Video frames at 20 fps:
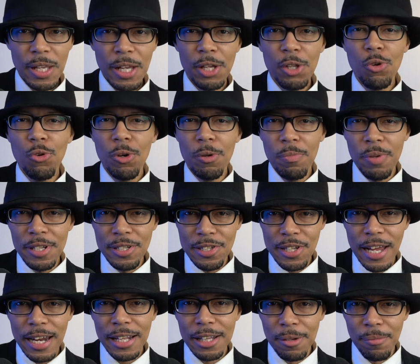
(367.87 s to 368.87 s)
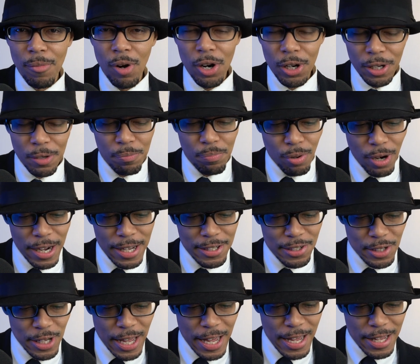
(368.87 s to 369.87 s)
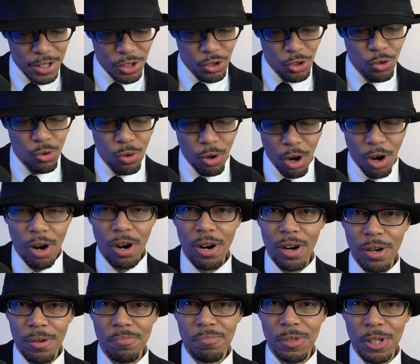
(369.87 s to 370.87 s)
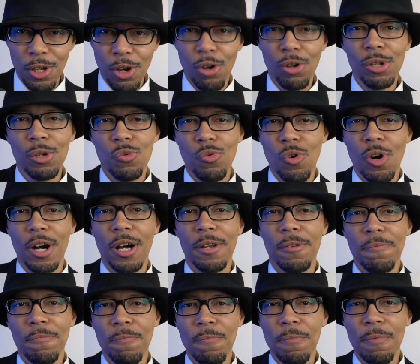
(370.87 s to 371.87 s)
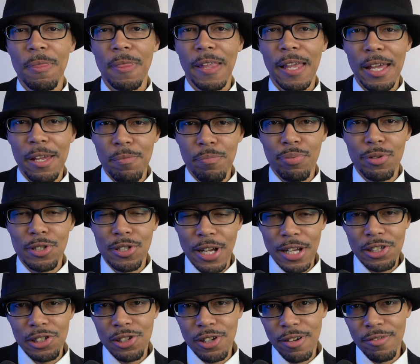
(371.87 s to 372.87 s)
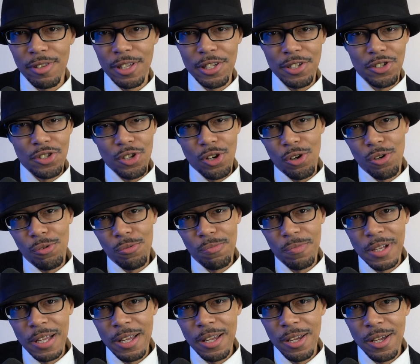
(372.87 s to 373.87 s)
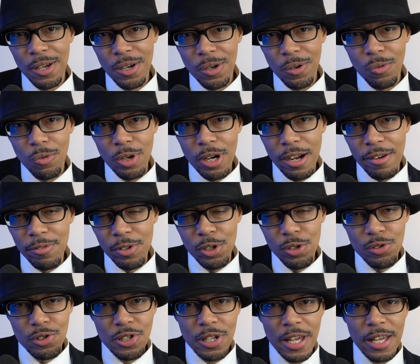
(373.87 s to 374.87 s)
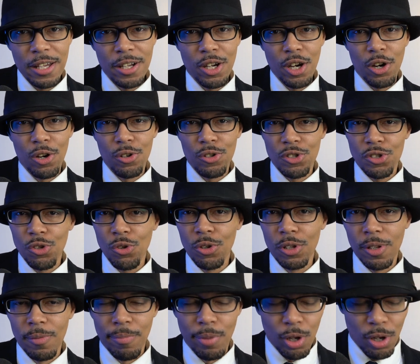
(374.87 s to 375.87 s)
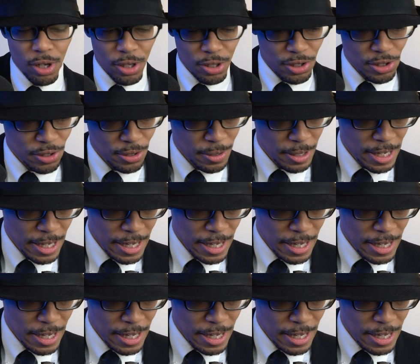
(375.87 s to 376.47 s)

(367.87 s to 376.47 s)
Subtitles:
you would be setting the market price as you are the only one in possession of this. So whatever you say goes. You're the boss.